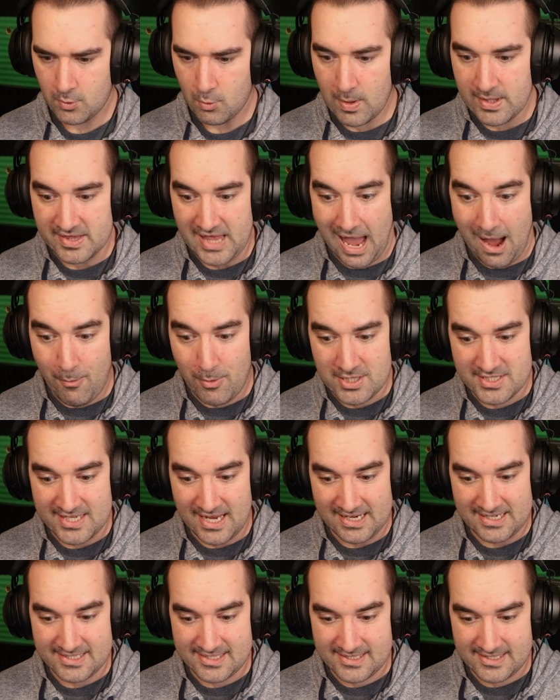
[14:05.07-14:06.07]
Wait, that one's
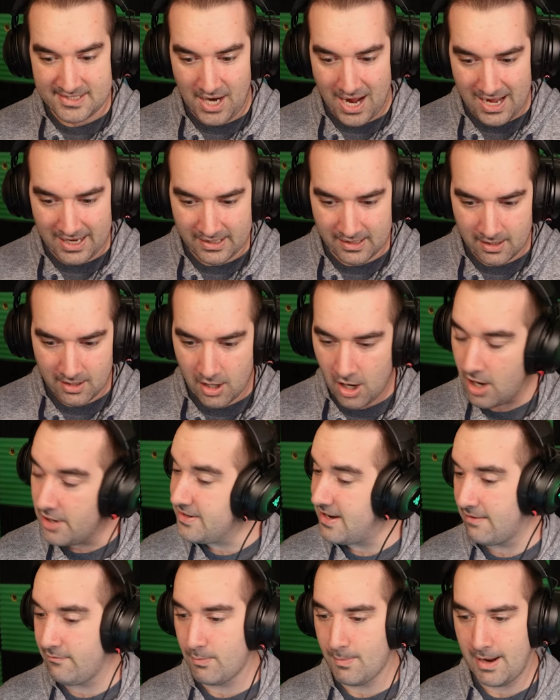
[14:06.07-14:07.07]
like stuck. Oh,
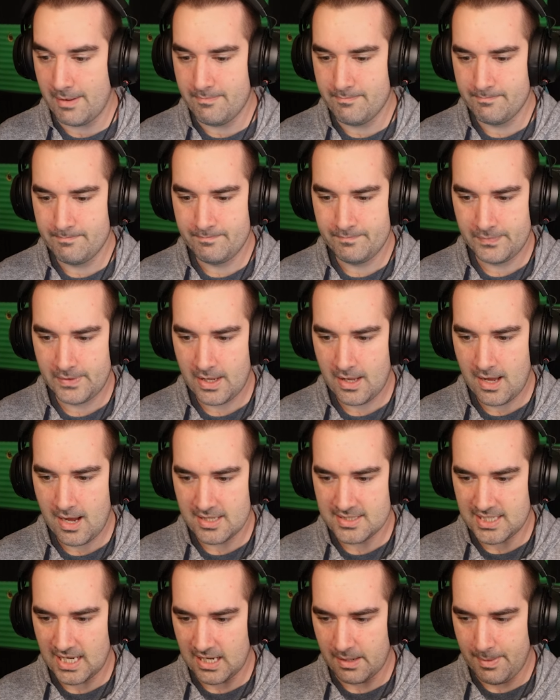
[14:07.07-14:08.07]
never mind.
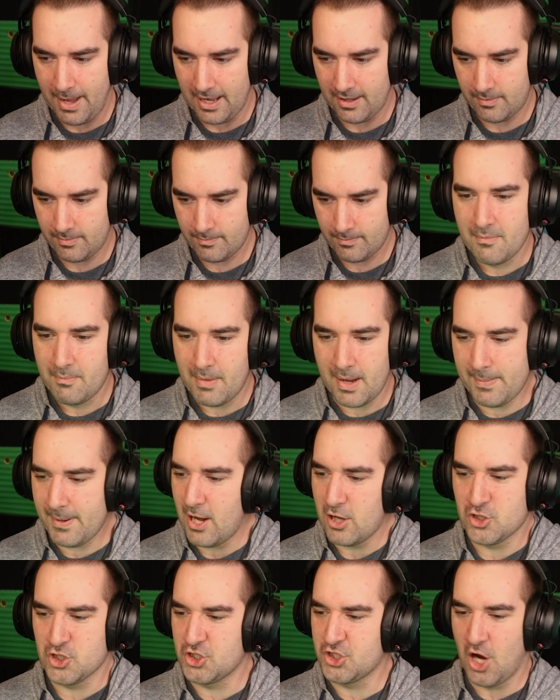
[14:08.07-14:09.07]
Take it back. Maybe
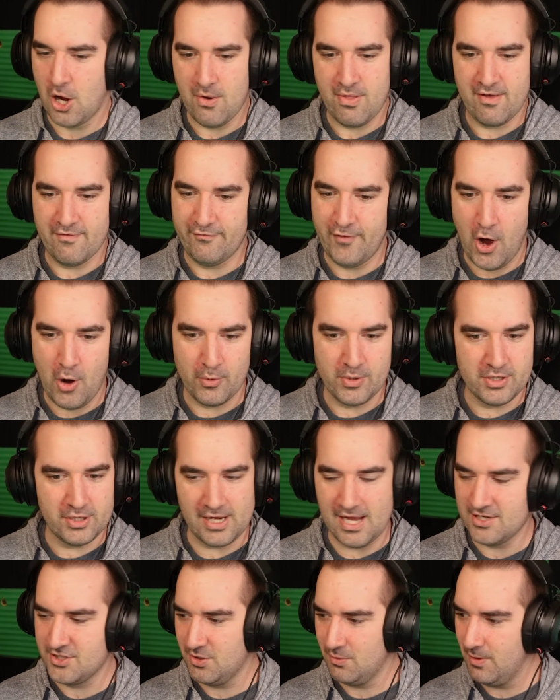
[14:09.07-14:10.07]
I'll just go to the phone. You
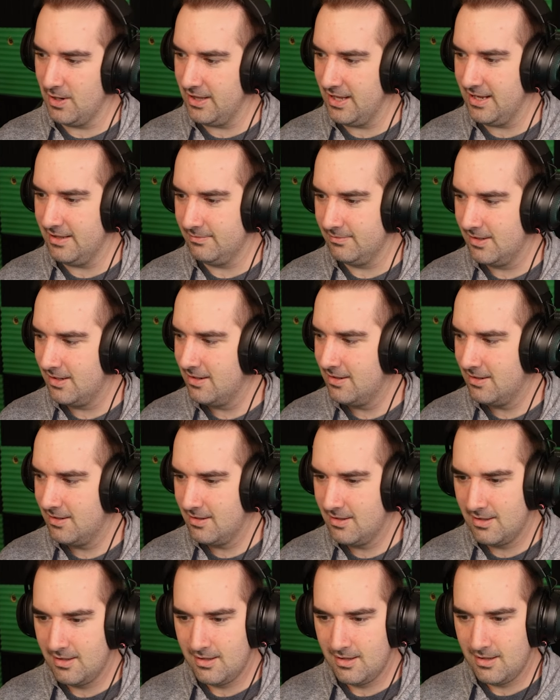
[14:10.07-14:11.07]
guys are really
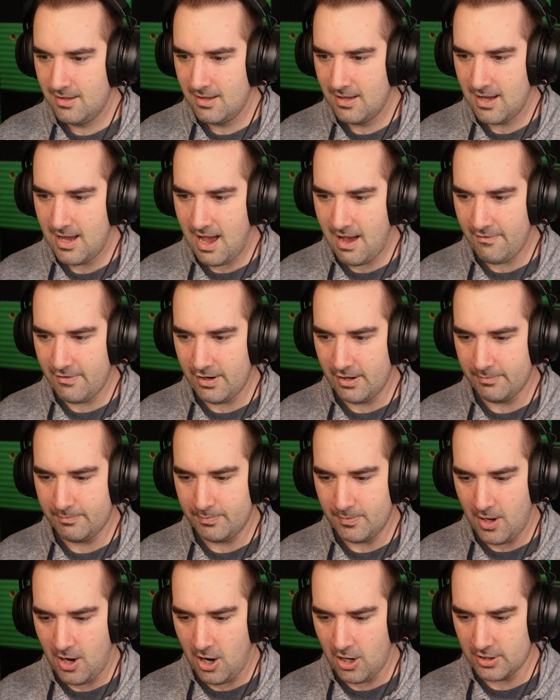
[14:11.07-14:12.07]
having a
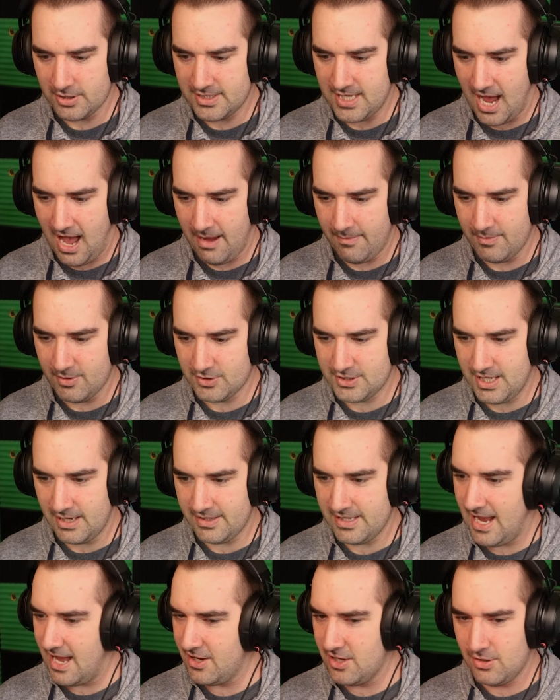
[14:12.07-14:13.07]
hard time
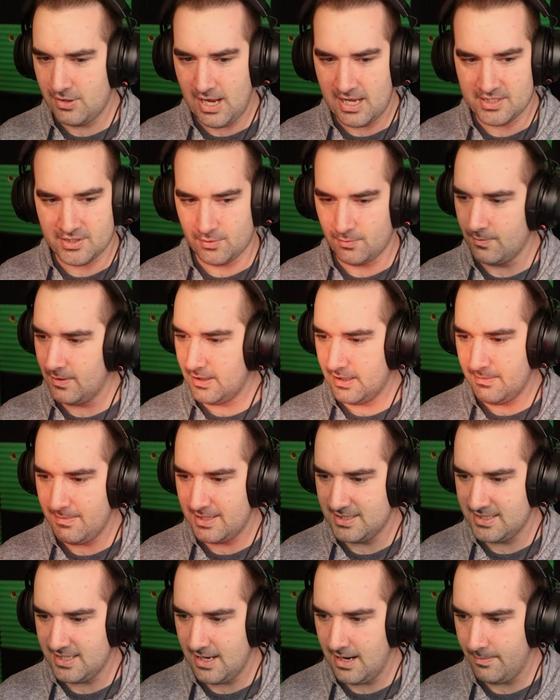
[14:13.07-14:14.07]
yourself. Yeah, you guys are really
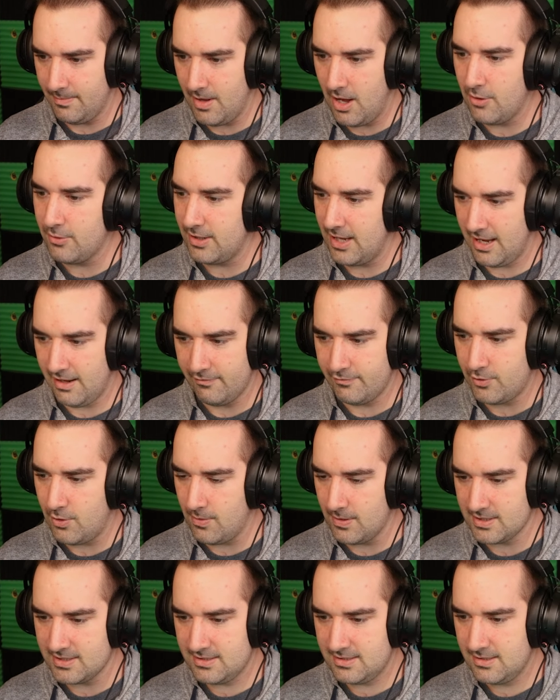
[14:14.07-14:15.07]
messing up. Okay, of
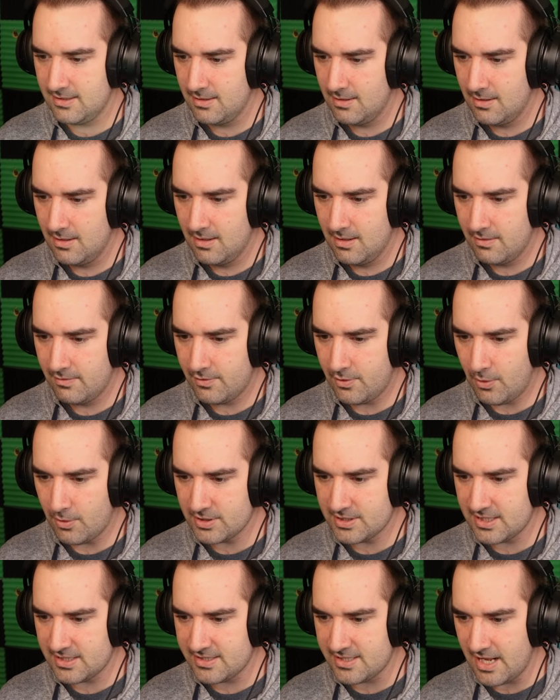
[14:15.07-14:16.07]
course. Of
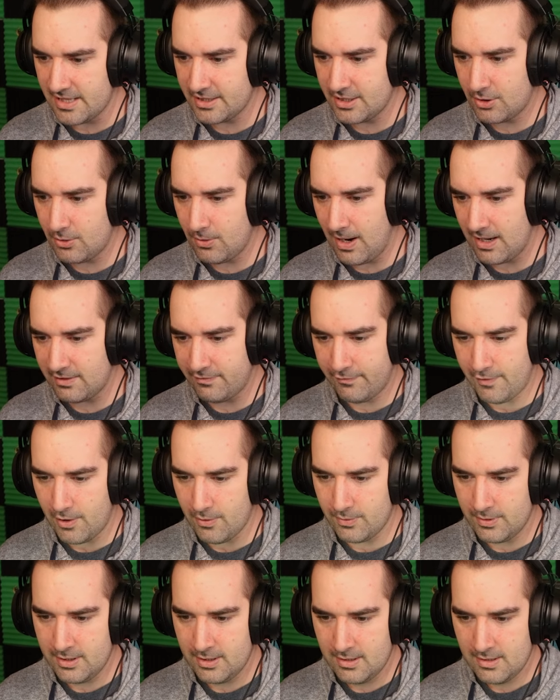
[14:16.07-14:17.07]
course, it's not the correct
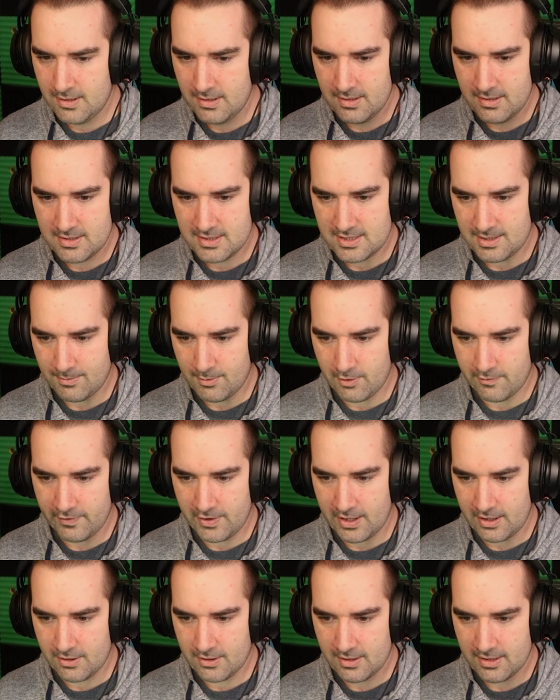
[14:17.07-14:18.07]
phone. Somewhere over
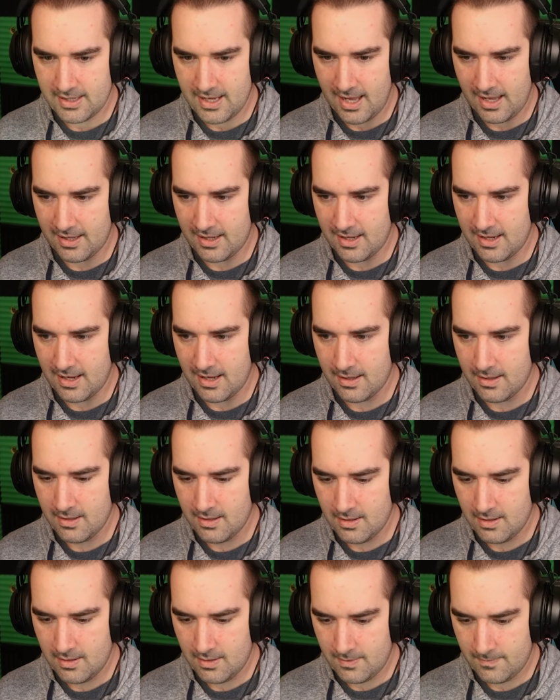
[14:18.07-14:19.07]
there. Yeah, yeah,
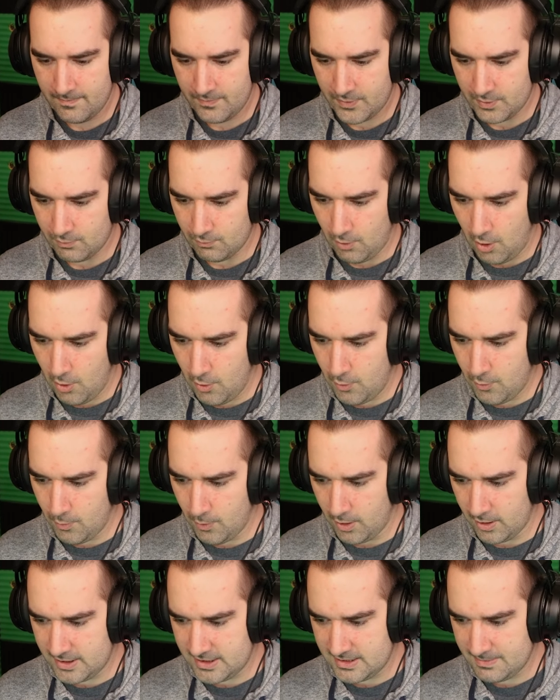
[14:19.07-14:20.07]
yeah.
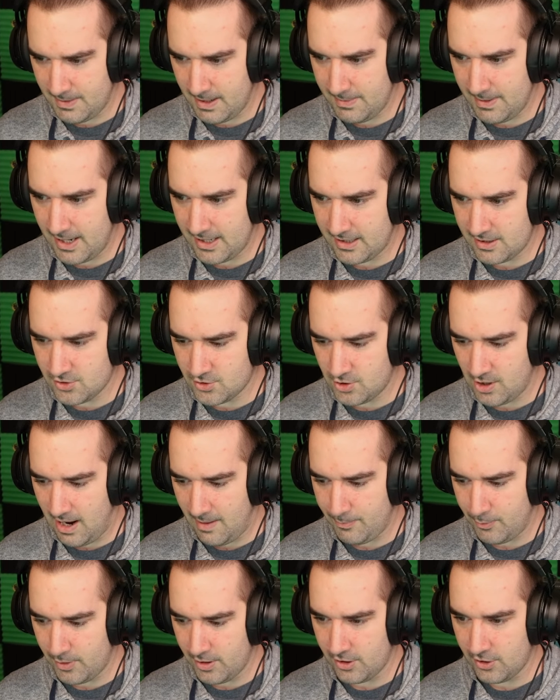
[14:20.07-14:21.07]
Roadworks. Maybe I can
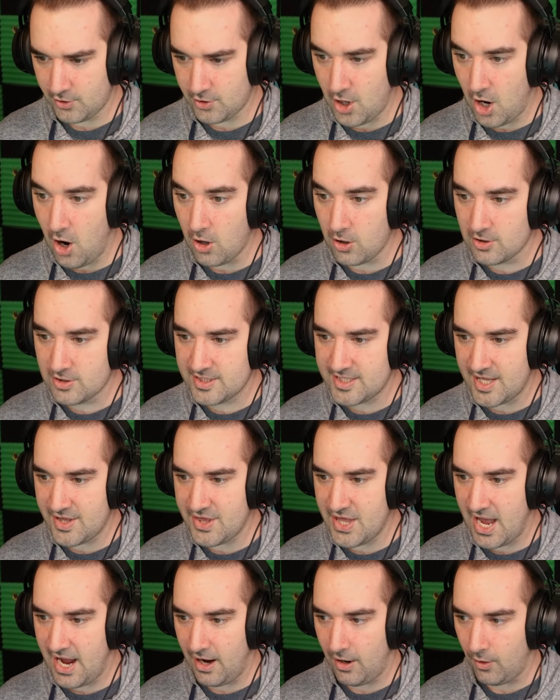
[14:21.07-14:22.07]
trap one of the cars
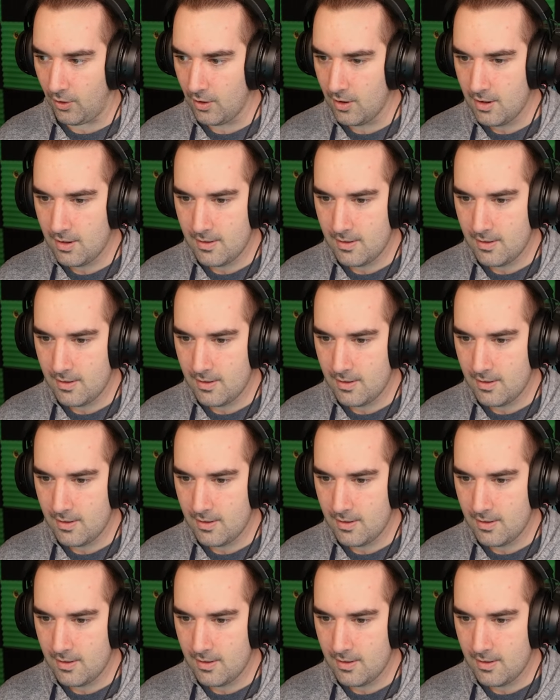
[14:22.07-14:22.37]
in there.